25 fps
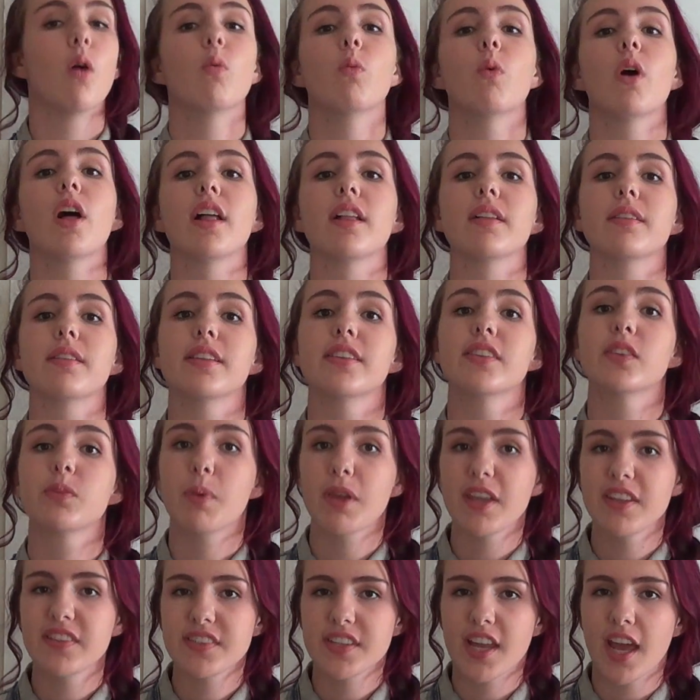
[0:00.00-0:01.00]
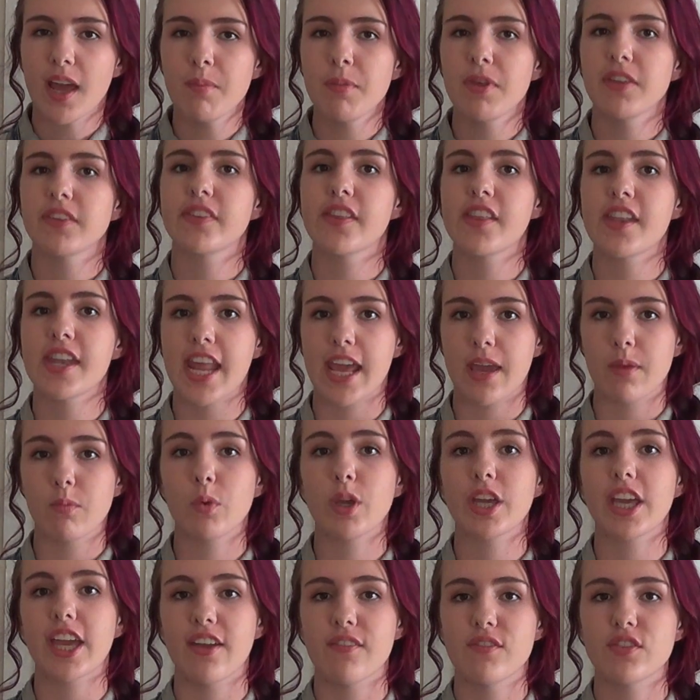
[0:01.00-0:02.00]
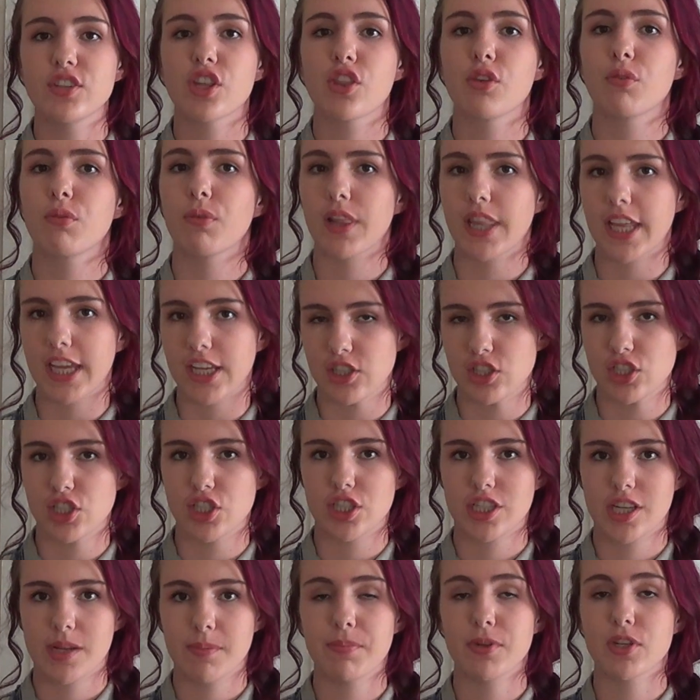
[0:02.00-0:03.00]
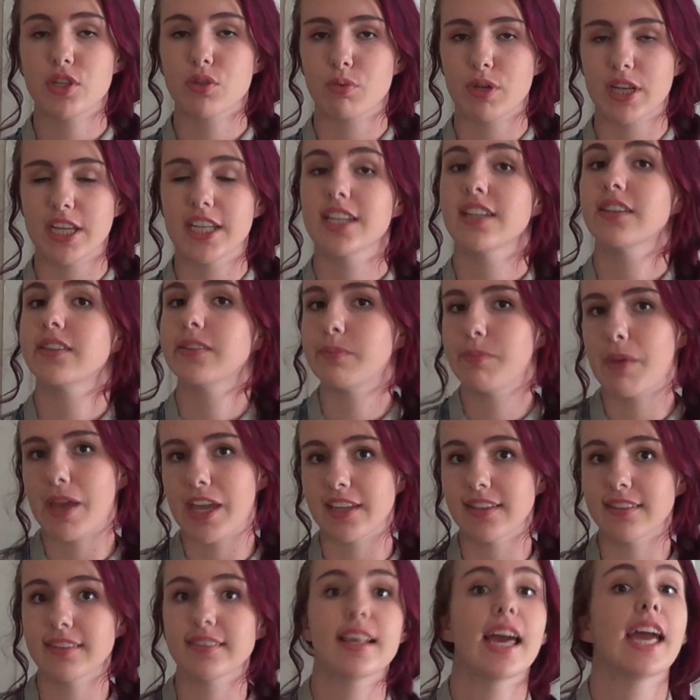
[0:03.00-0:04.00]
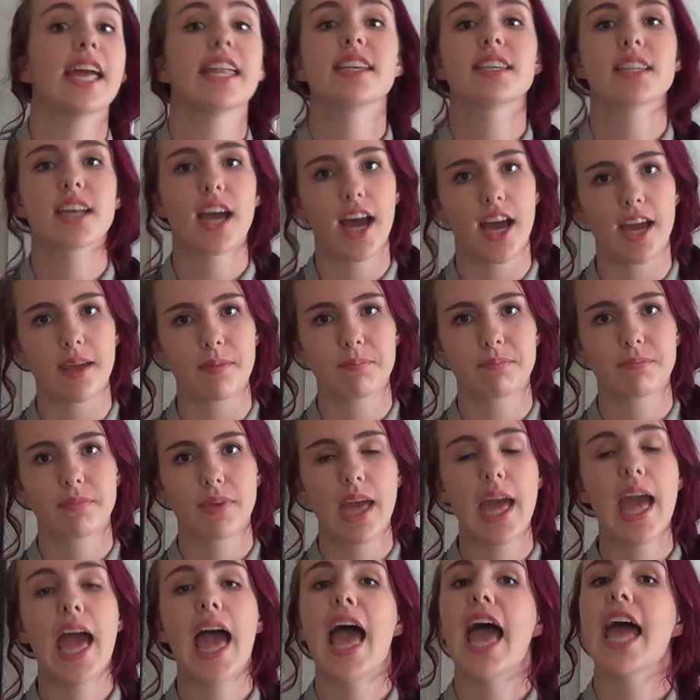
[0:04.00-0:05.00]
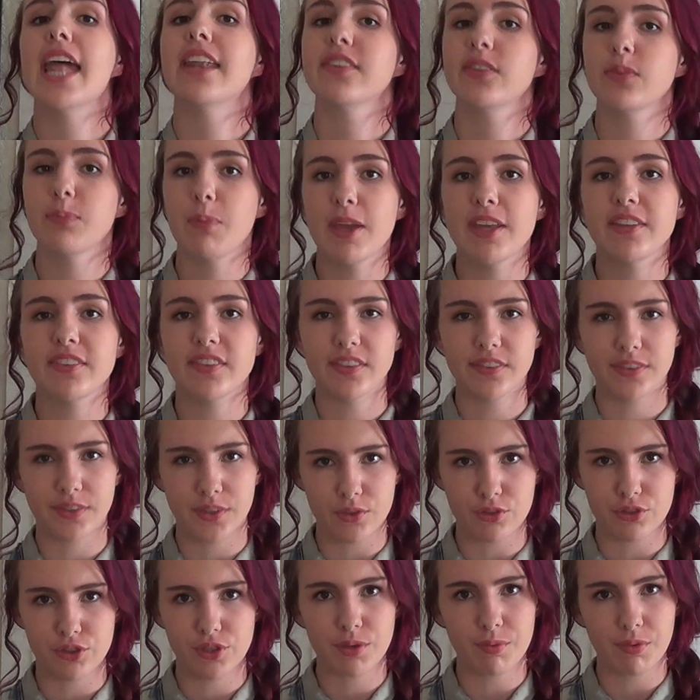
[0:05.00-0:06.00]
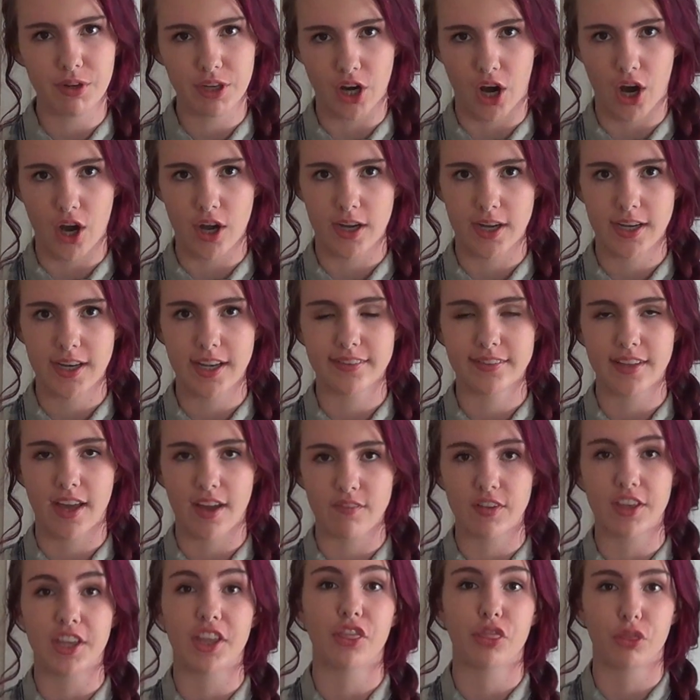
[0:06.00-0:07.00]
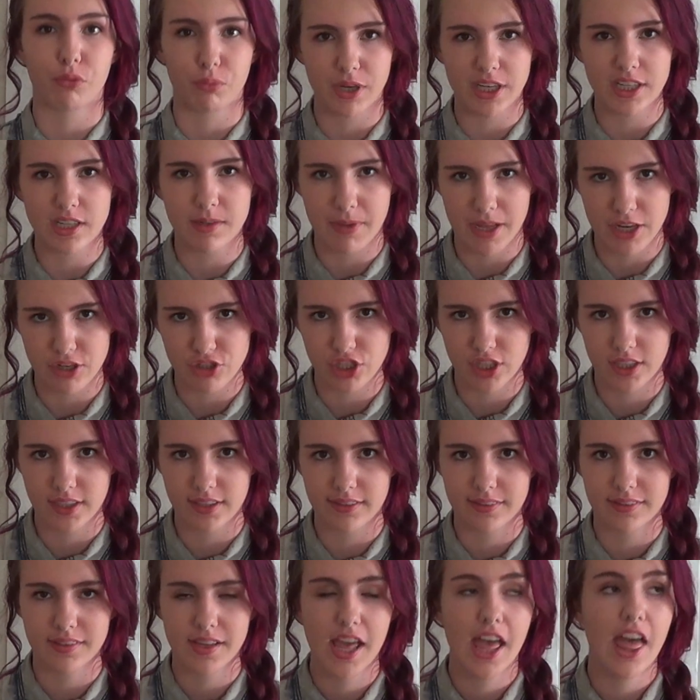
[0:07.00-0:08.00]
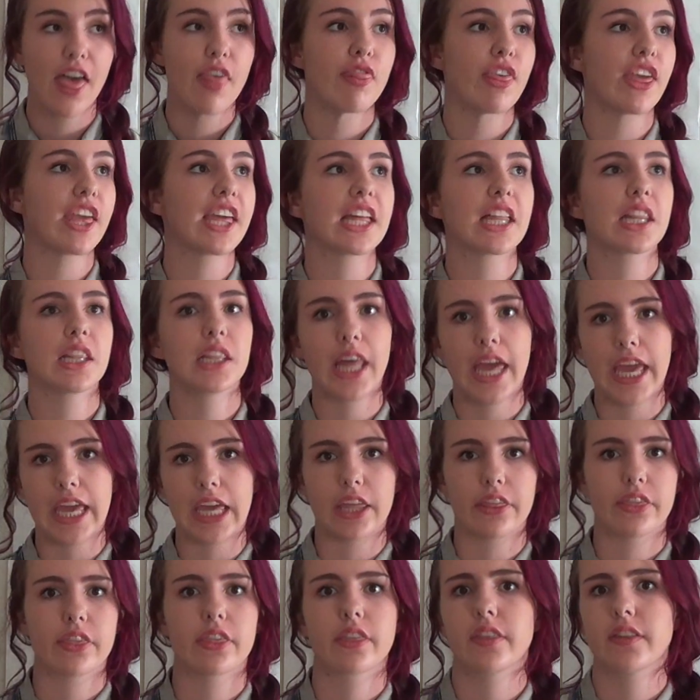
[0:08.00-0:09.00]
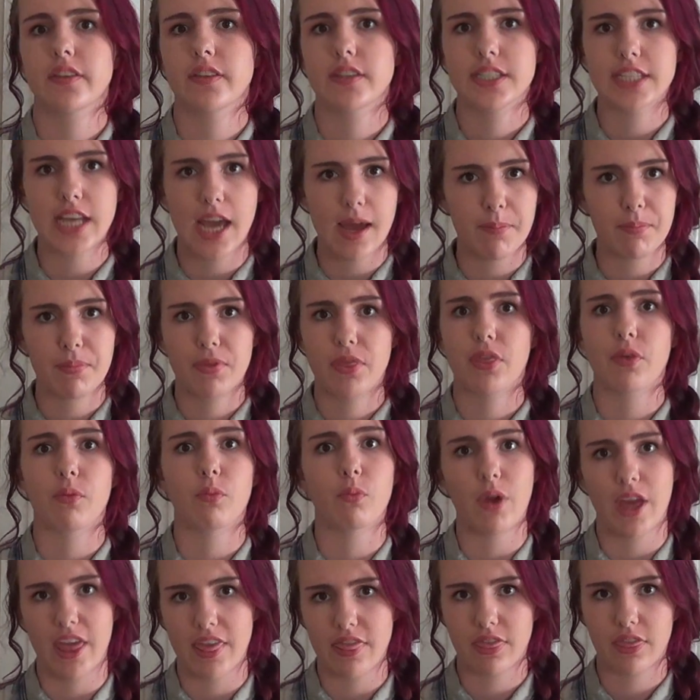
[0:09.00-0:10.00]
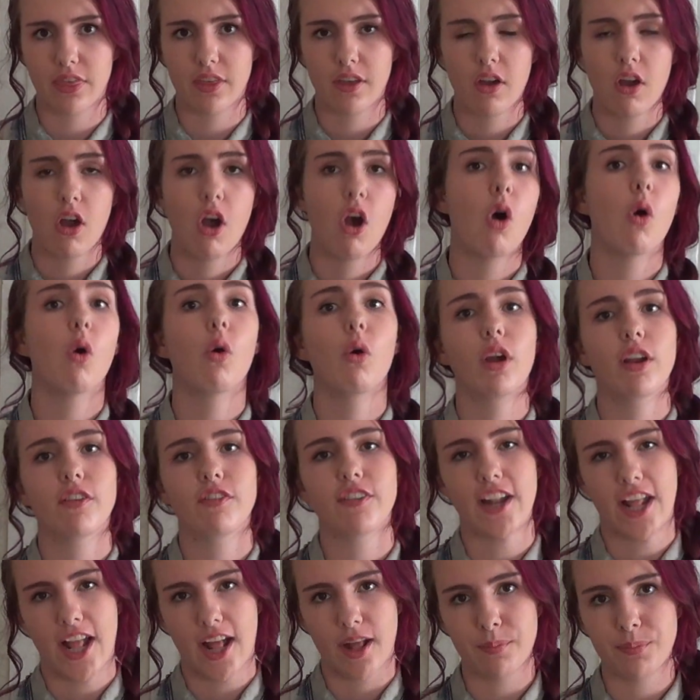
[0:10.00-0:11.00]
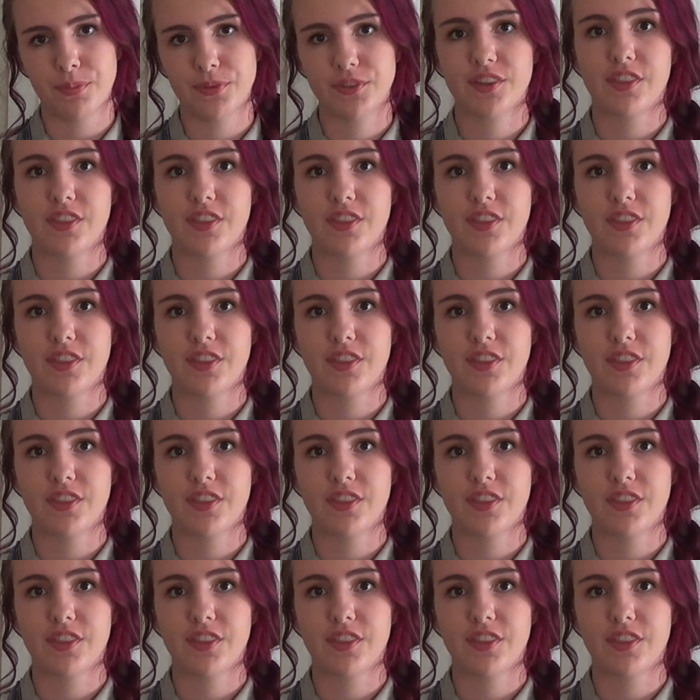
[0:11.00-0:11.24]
Well, space-time is the name we give to the relationship between space and time. And space is usually regarded as having three dimensions. Think length, depth, width. Or if it helps,